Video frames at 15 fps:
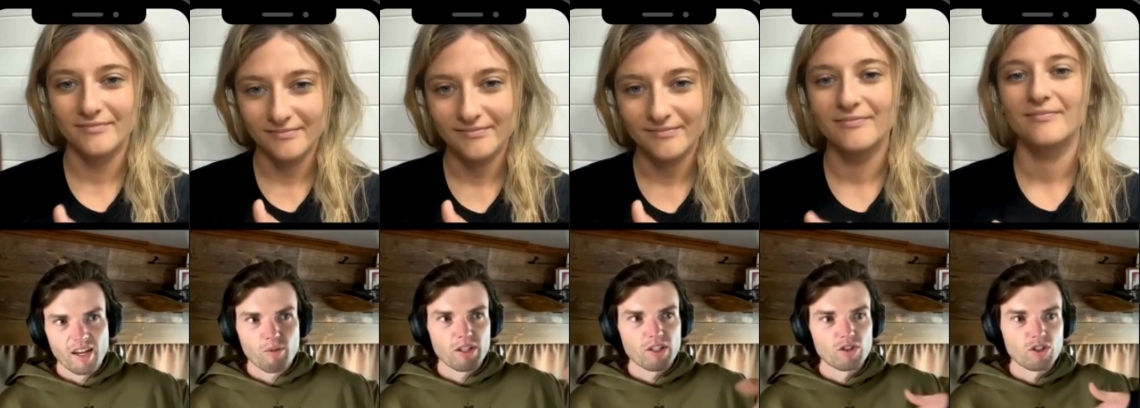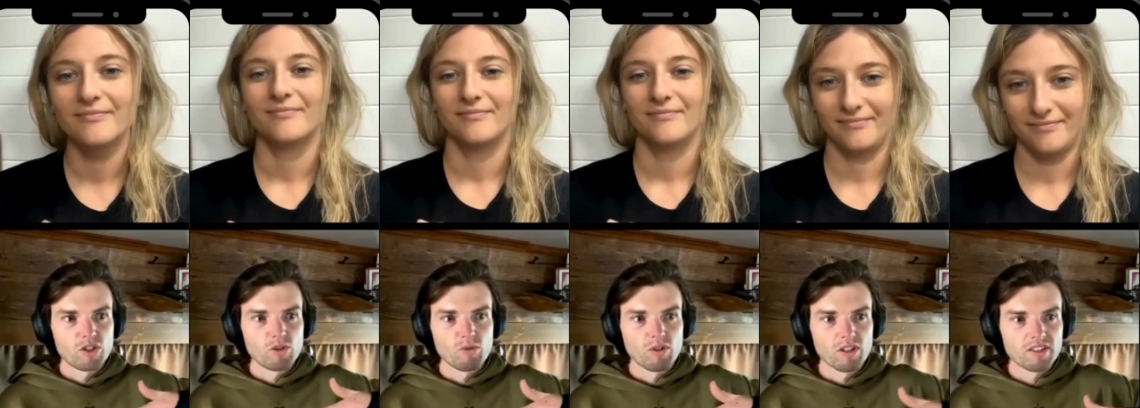Speaker 1: and when you
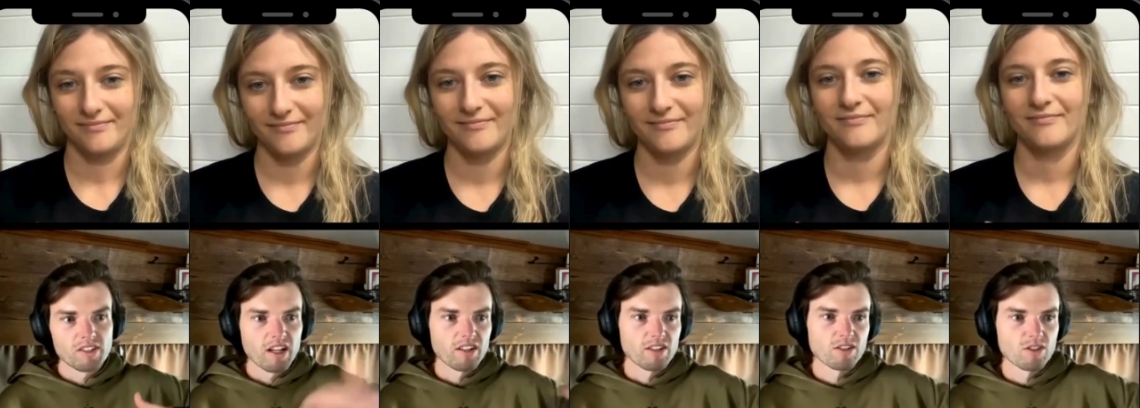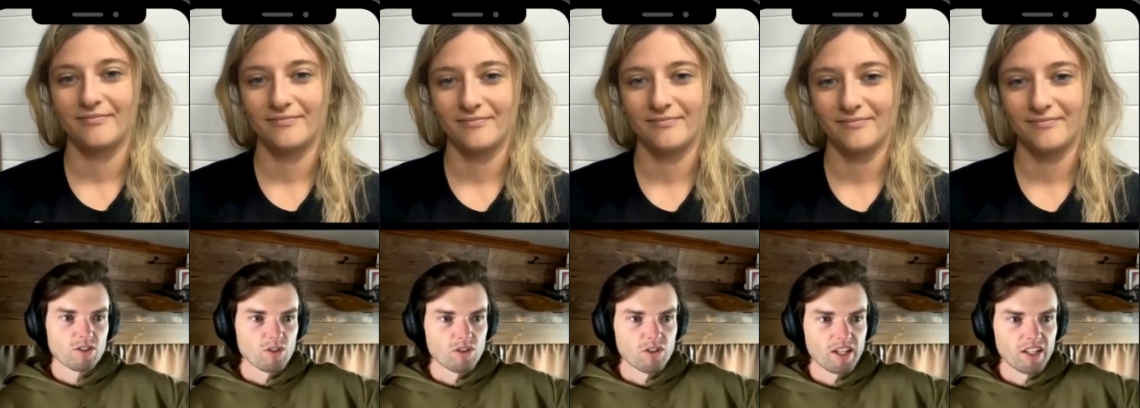do want to tell a
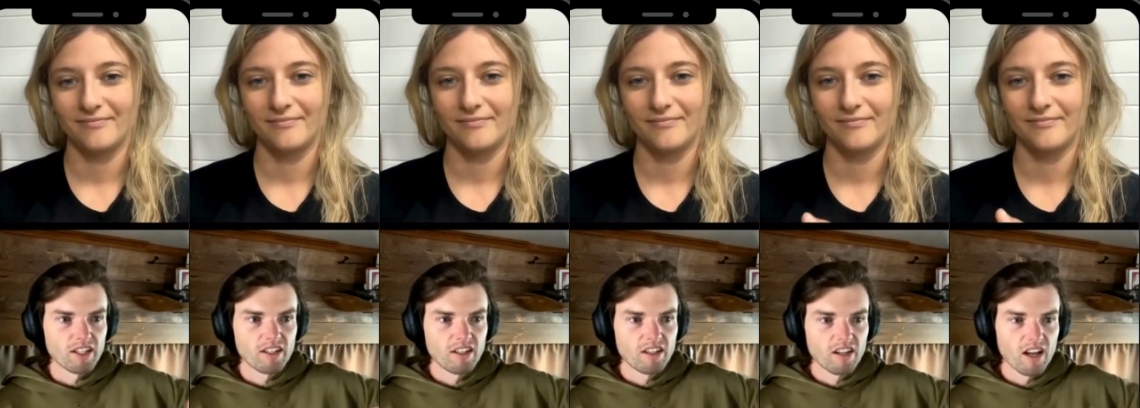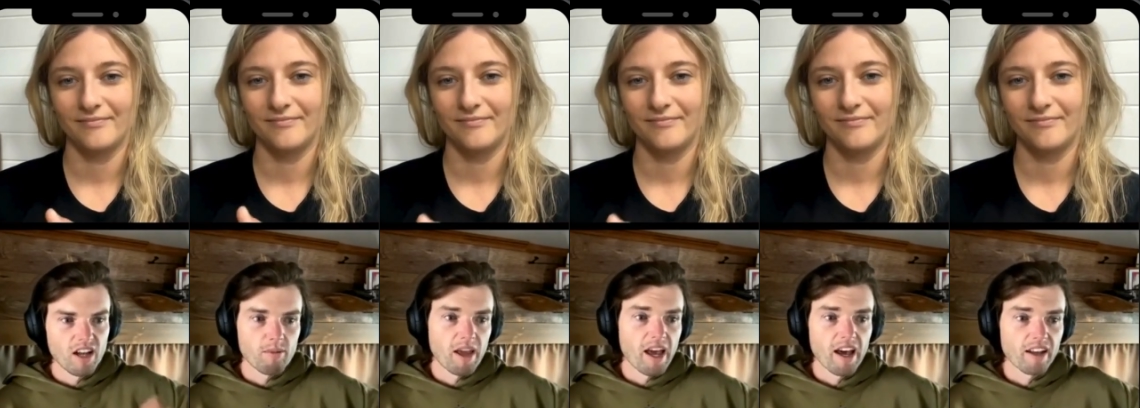story
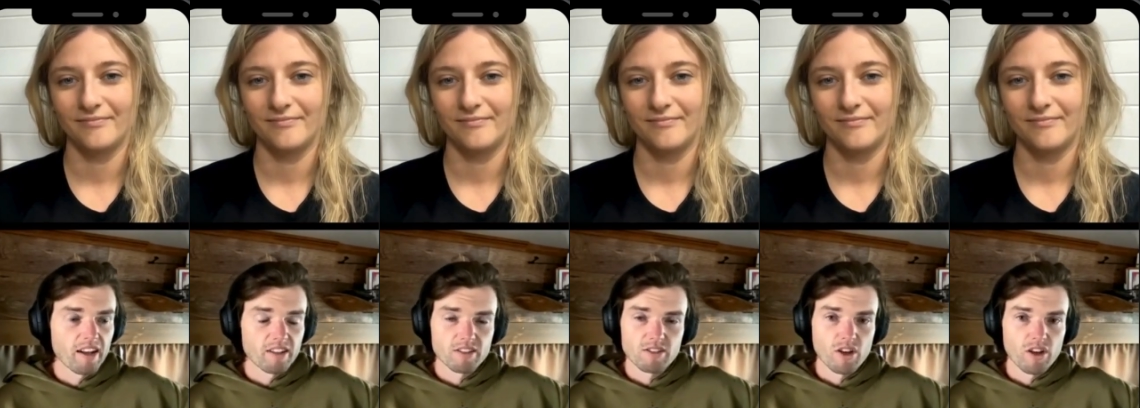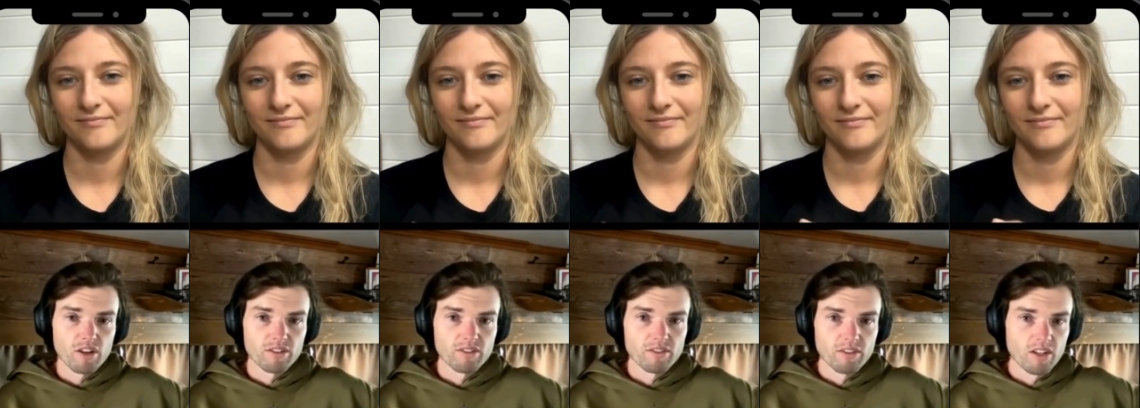about a
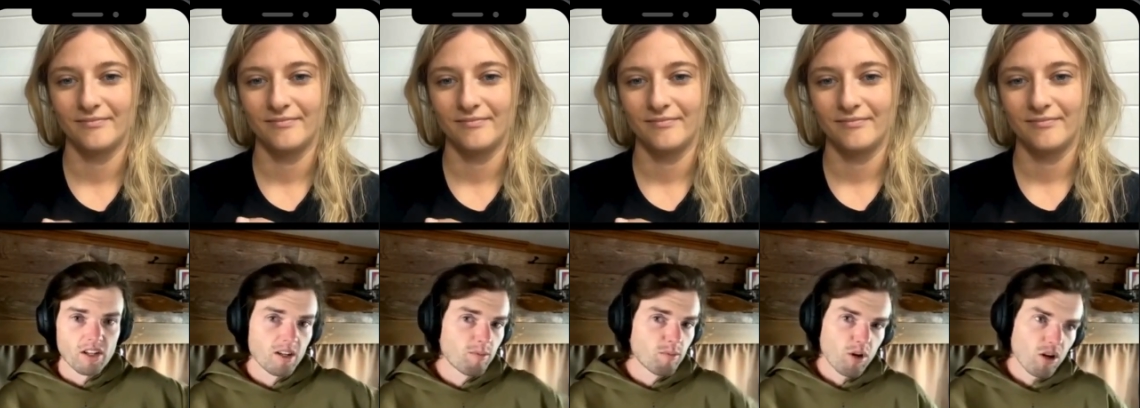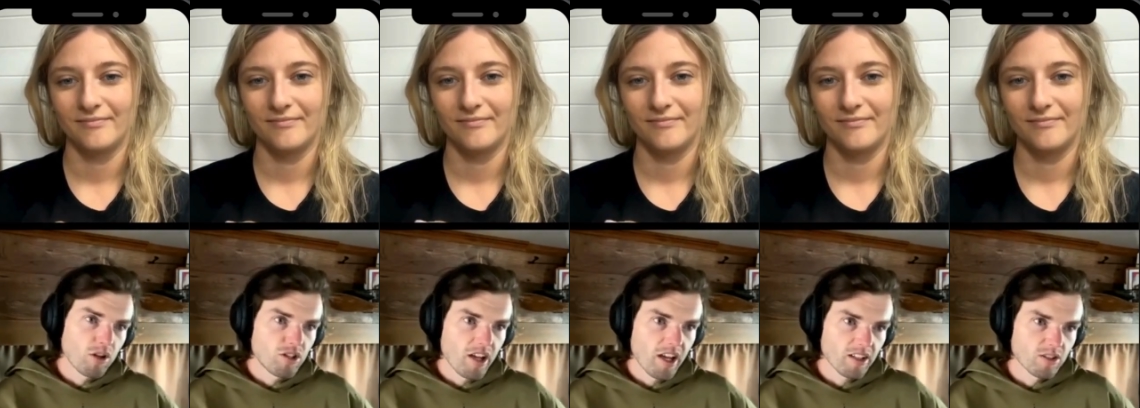certain
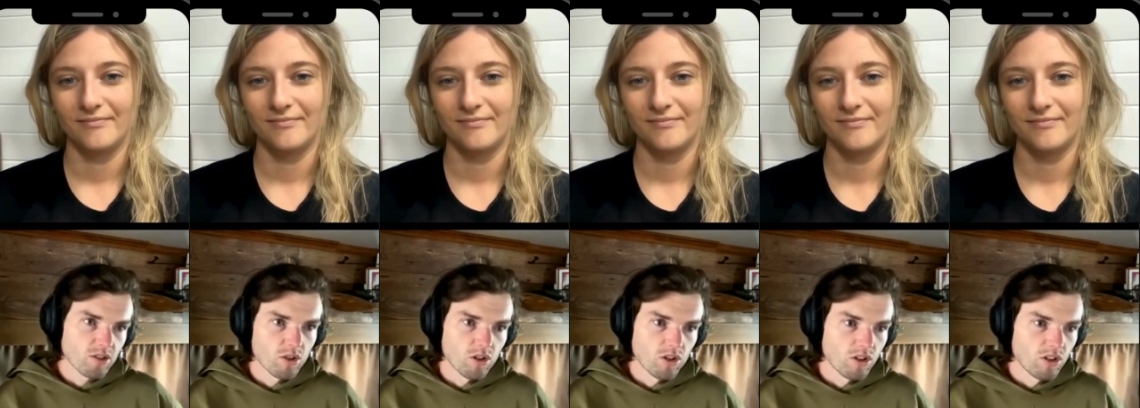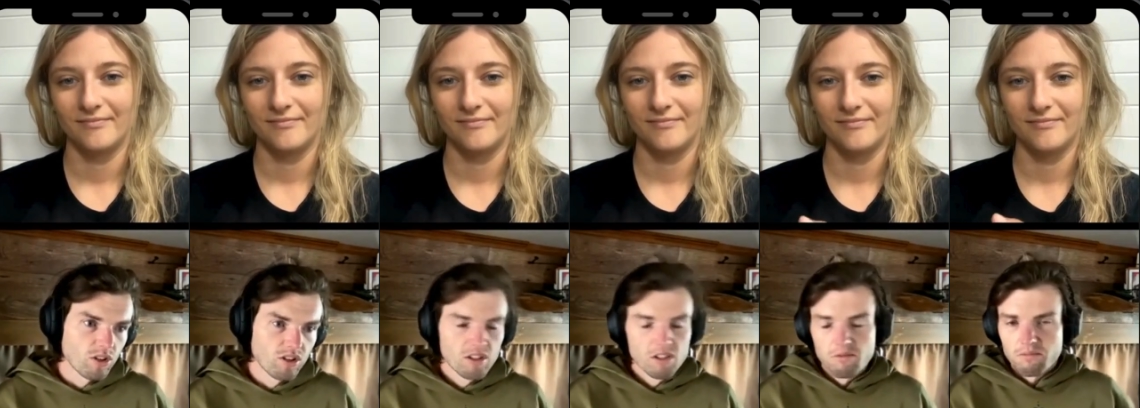project or
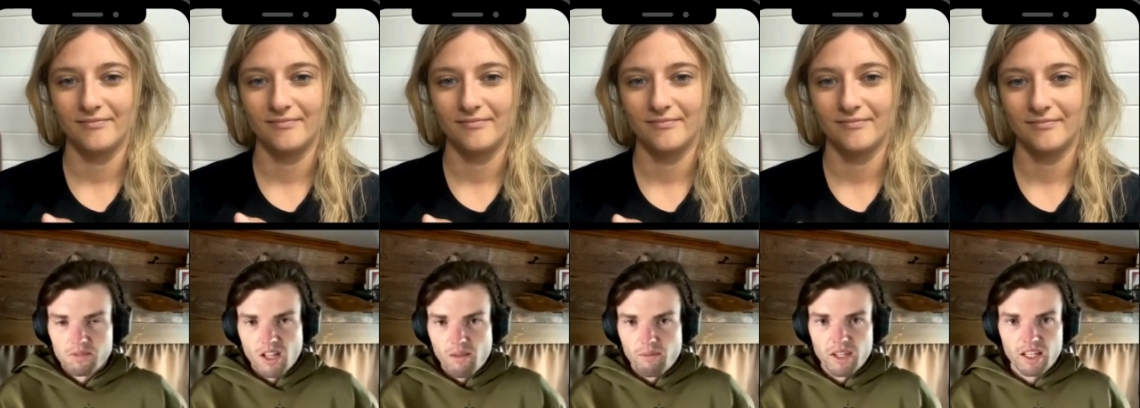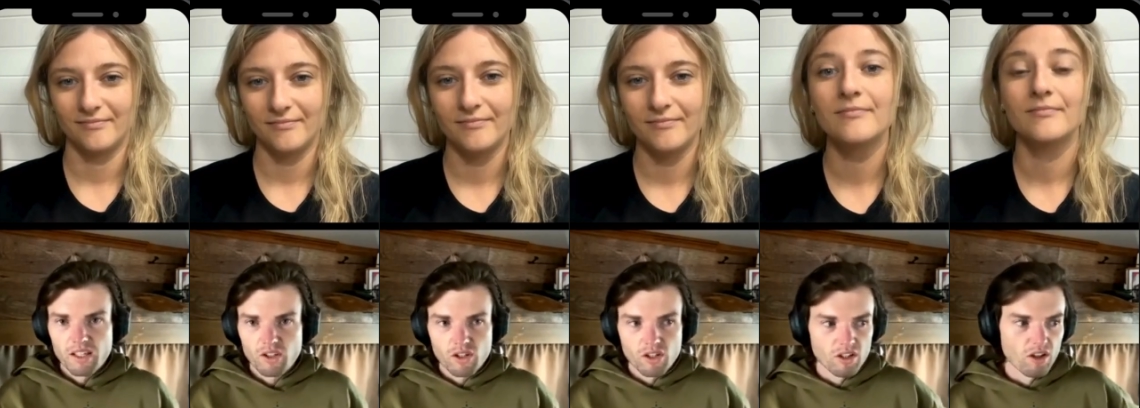
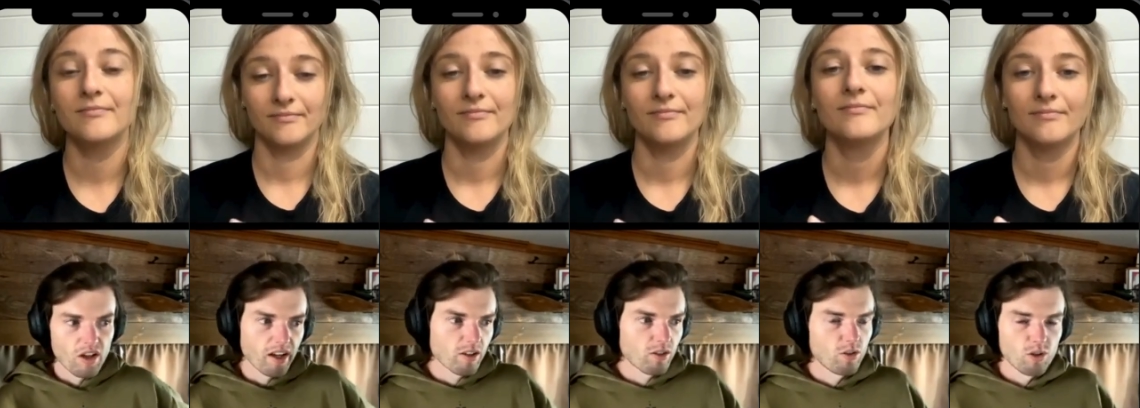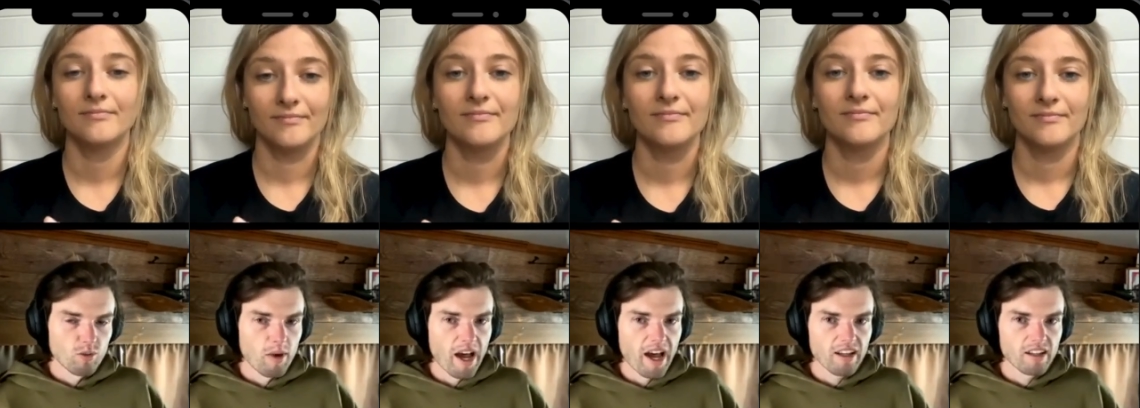something you can like look
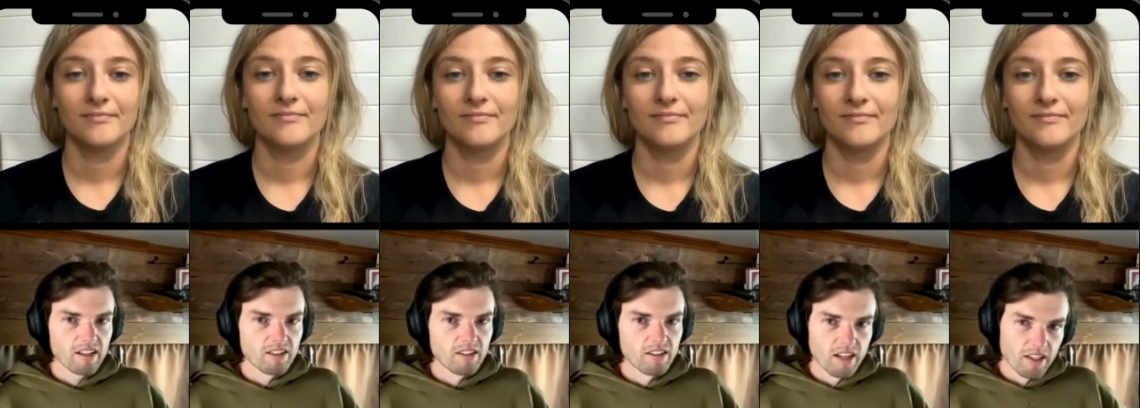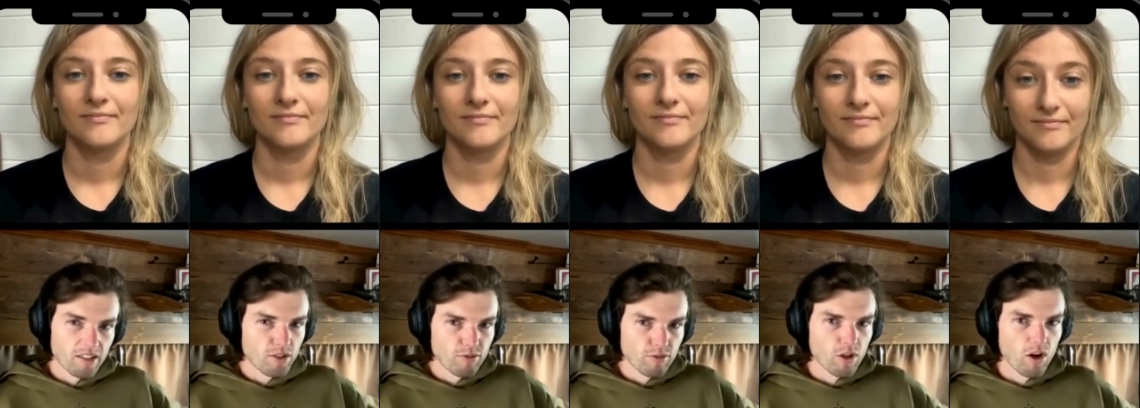back and
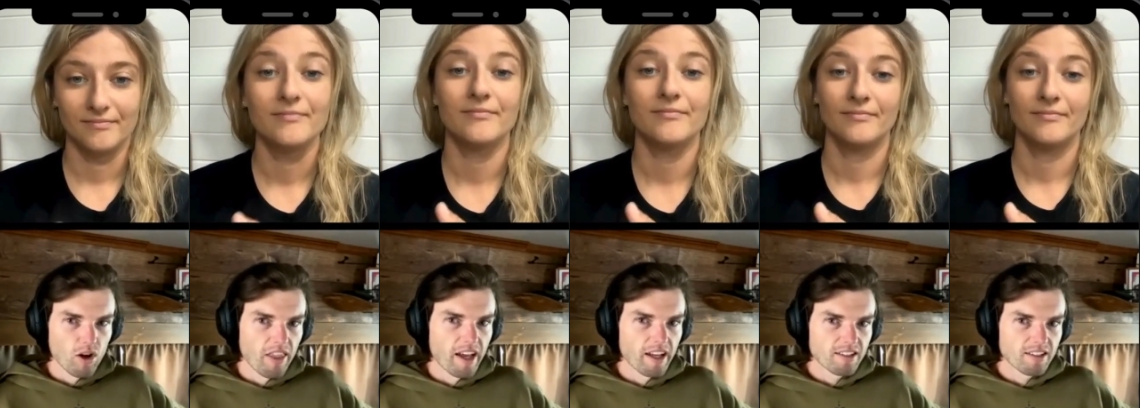and you've got